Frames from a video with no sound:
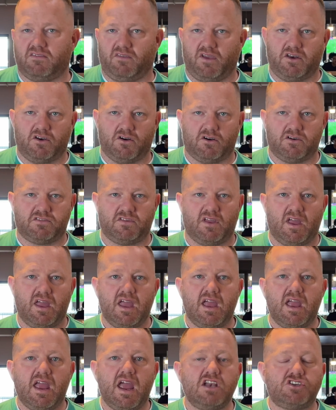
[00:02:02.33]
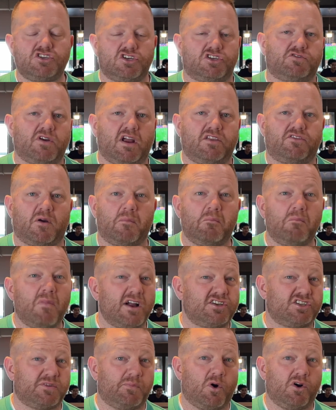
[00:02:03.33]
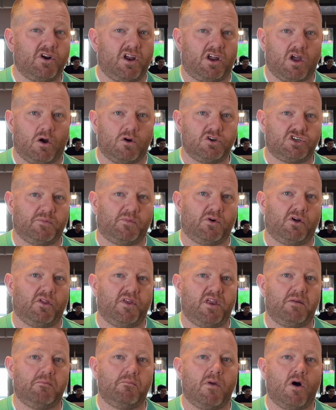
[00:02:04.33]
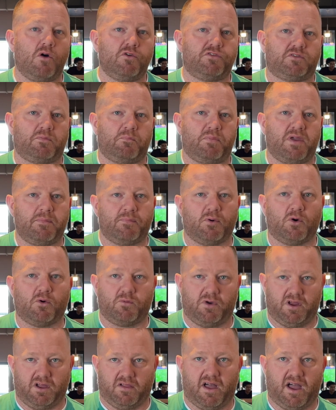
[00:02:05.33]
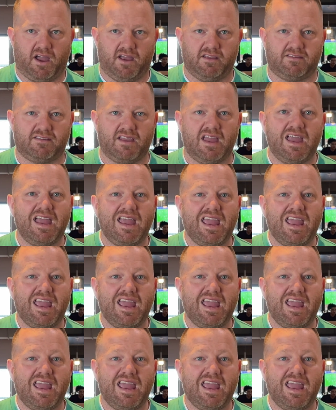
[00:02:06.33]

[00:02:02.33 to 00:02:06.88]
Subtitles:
lenders. Interest rates are much more negotiable than most people realize.